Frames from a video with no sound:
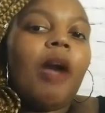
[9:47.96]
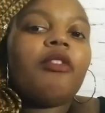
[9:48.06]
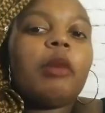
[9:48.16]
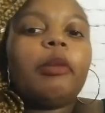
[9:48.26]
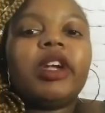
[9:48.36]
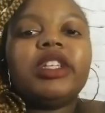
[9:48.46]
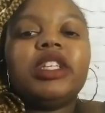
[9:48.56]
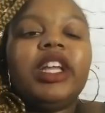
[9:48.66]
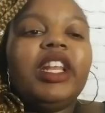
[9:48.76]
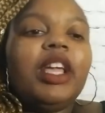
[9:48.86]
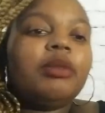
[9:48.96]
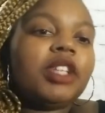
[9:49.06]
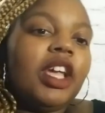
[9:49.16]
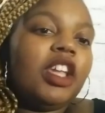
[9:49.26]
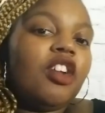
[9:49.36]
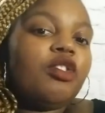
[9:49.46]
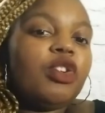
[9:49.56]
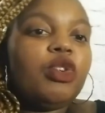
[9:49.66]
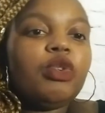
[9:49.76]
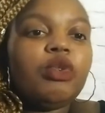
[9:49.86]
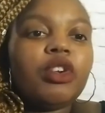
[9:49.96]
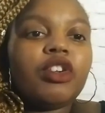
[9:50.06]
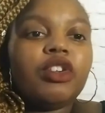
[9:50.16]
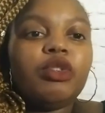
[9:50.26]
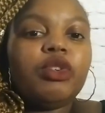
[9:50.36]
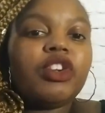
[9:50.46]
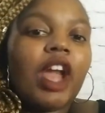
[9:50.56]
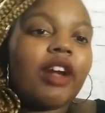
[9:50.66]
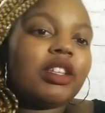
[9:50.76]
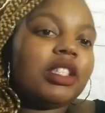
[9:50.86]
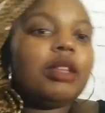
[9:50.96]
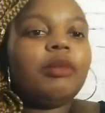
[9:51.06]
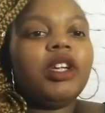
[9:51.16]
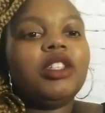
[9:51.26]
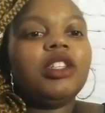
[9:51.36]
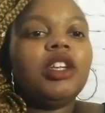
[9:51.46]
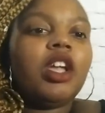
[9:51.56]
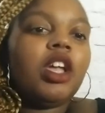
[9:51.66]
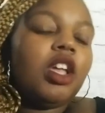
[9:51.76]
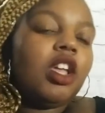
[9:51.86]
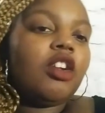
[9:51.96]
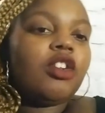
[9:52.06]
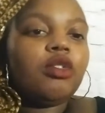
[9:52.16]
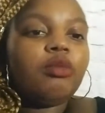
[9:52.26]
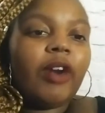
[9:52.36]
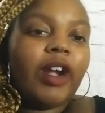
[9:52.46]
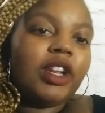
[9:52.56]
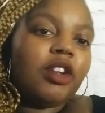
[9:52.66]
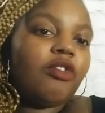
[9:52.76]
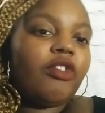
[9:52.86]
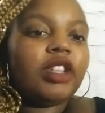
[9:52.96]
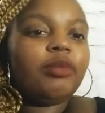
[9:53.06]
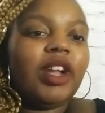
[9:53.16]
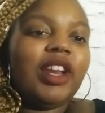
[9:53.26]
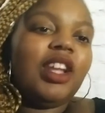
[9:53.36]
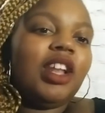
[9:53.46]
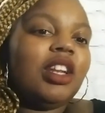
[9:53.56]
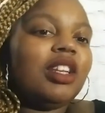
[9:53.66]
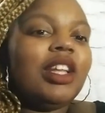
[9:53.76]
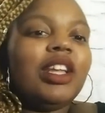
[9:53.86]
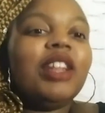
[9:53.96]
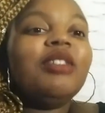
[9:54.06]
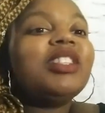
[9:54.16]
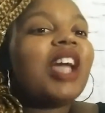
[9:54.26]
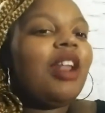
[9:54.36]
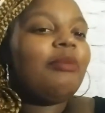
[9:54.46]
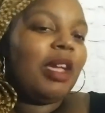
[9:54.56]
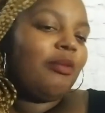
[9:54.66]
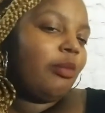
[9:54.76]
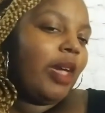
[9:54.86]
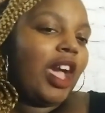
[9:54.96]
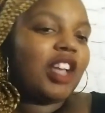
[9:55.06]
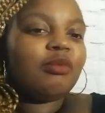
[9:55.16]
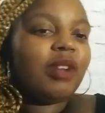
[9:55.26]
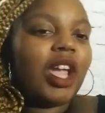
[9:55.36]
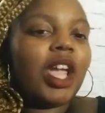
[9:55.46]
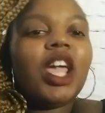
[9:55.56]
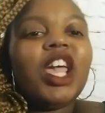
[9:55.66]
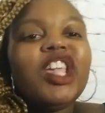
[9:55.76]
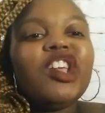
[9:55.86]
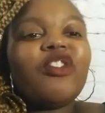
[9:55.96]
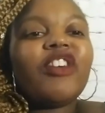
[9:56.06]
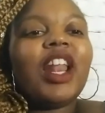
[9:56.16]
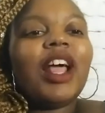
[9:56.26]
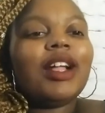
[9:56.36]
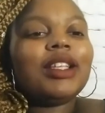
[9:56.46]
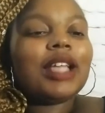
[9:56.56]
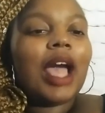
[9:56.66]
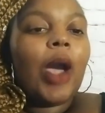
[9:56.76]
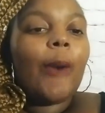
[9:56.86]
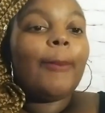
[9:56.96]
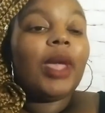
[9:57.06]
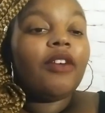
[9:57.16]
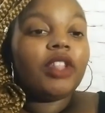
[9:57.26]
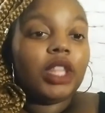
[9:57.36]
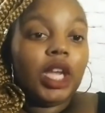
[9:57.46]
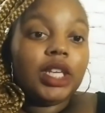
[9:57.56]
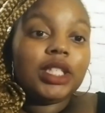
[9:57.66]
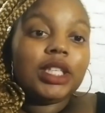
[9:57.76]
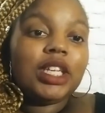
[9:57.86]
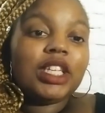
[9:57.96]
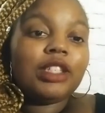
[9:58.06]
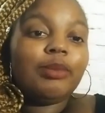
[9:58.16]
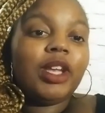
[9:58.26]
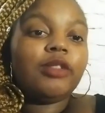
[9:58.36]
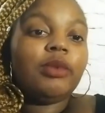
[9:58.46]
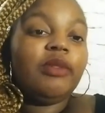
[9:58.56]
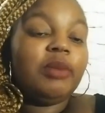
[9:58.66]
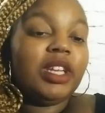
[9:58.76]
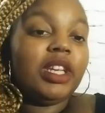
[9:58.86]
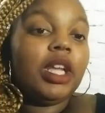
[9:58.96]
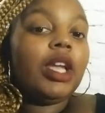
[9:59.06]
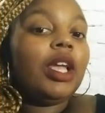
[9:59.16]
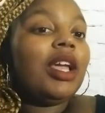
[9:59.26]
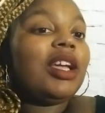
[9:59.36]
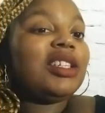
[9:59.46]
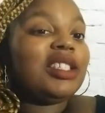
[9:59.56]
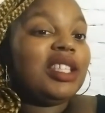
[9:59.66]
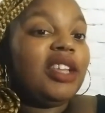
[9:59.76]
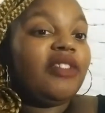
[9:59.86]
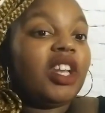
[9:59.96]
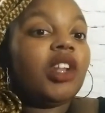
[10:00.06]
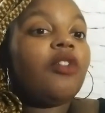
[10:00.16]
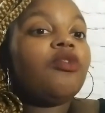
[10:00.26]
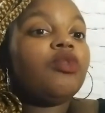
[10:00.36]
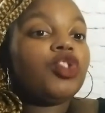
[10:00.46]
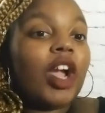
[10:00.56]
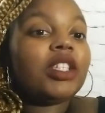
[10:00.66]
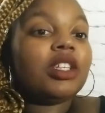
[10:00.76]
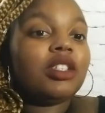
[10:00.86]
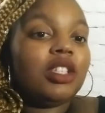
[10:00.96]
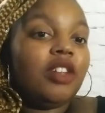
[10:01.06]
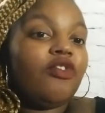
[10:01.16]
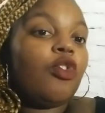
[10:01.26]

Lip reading: I remember because the lady kept saying, you're new, you're not going to see much. you're new pregnant, you're fresh pregnant, and it's kind of making me mad because I'm like, you don't realize how big of a thing this is because we've been conceiving, trying to